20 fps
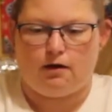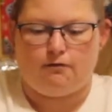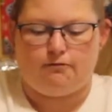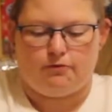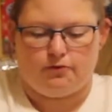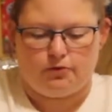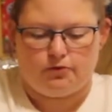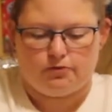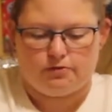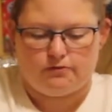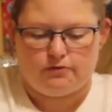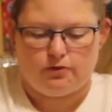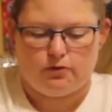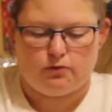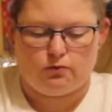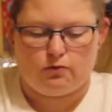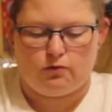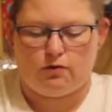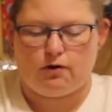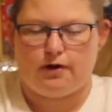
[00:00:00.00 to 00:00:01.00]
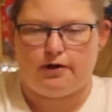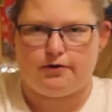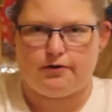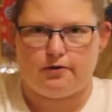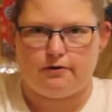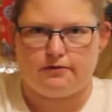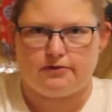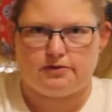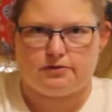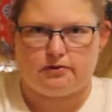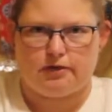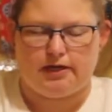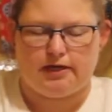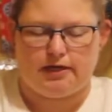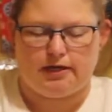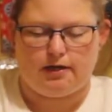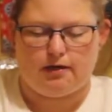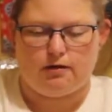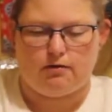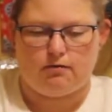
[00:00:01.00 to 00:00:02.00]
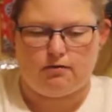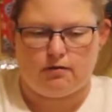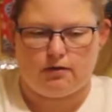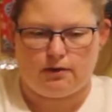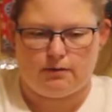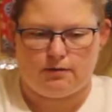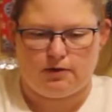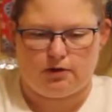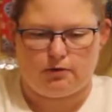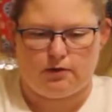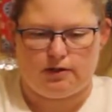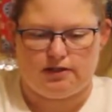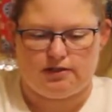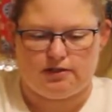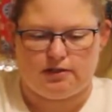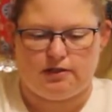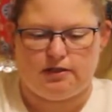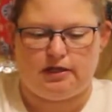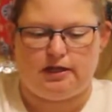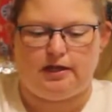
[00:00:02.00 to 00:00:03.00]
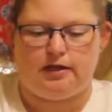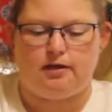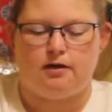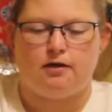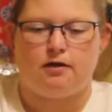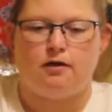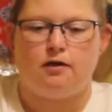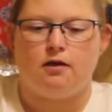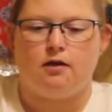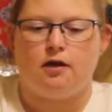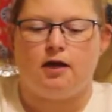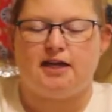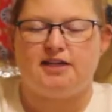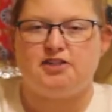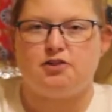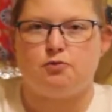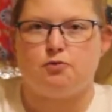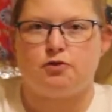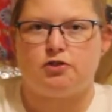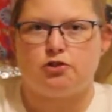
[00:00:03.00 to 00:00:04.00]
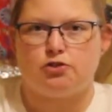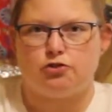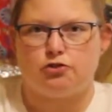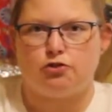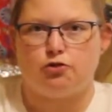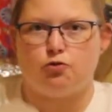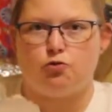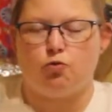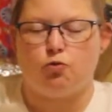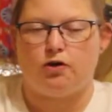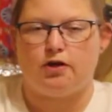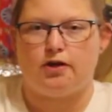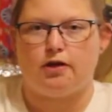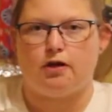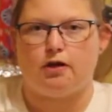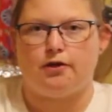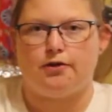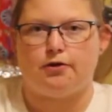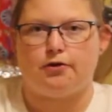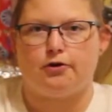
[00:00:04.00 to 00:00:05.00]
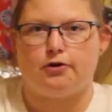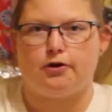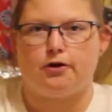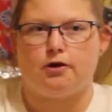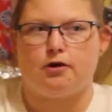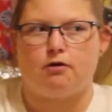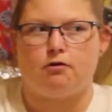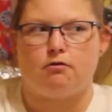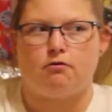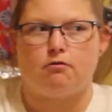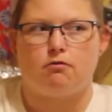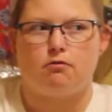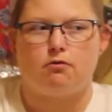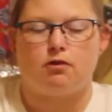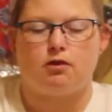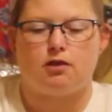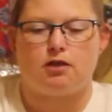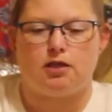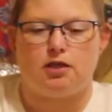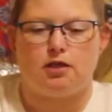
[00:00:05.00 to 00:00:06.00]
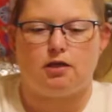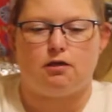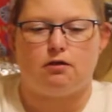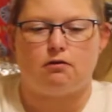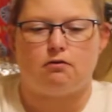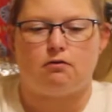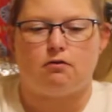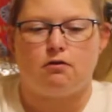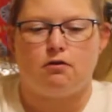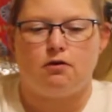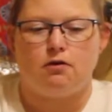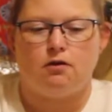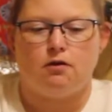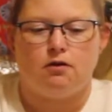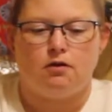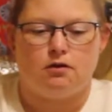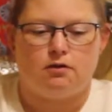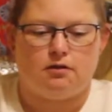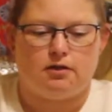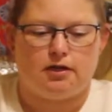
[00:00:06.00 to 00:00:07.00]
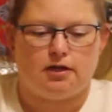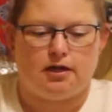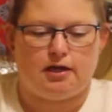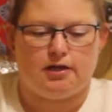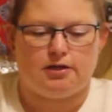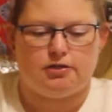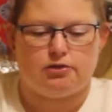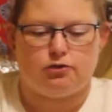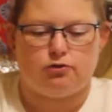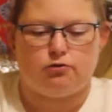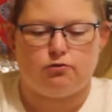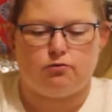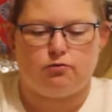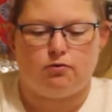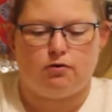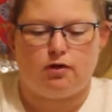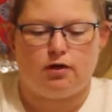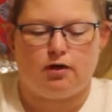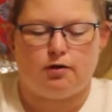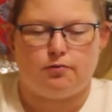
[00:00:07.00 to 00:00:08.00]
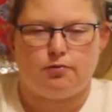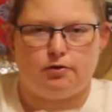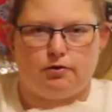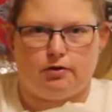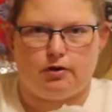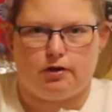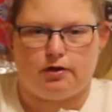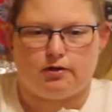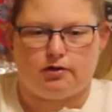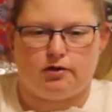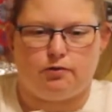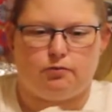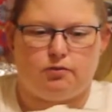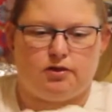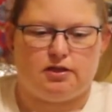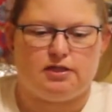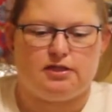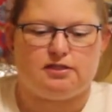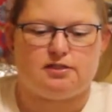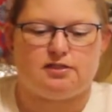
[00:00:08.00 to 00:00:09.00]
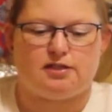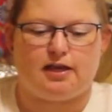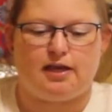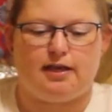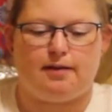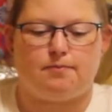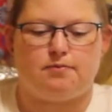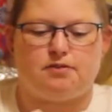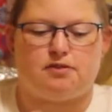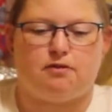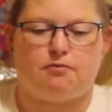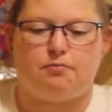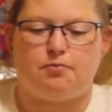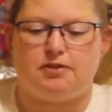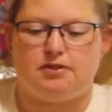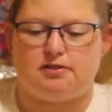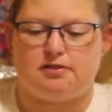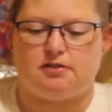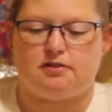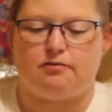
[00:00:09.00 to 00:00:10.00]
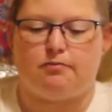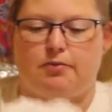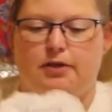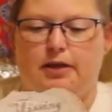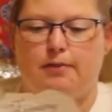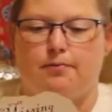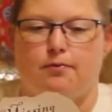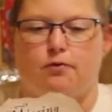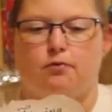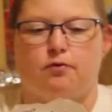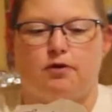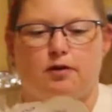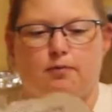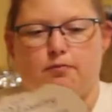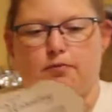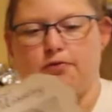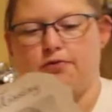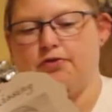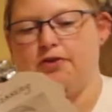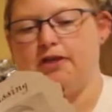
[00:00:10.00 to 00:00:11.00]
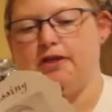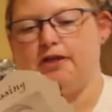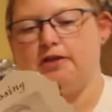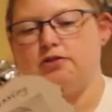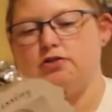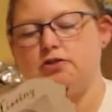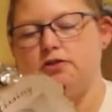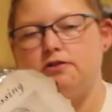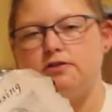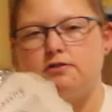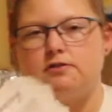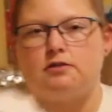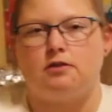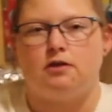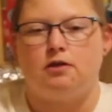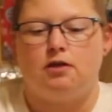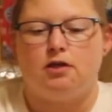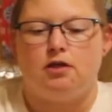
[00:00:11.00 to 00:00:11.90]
For those of you who are nervous right now, I'm not quite done yet. I do want to show you one other thing that I do periodically with these types of pieces of paper when I burn the edges.